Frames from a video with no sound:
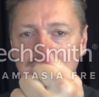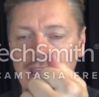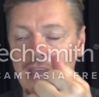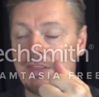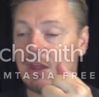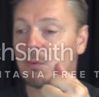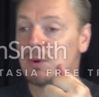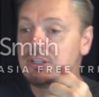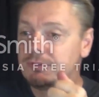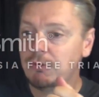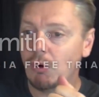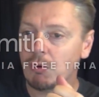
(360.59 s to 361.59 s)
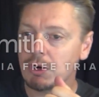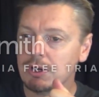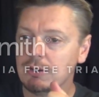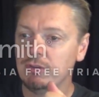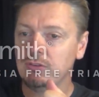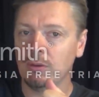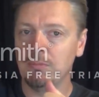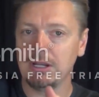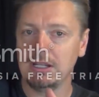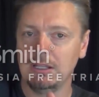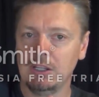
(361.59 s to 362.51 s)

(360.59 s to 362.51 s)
and they reach forward to somebody.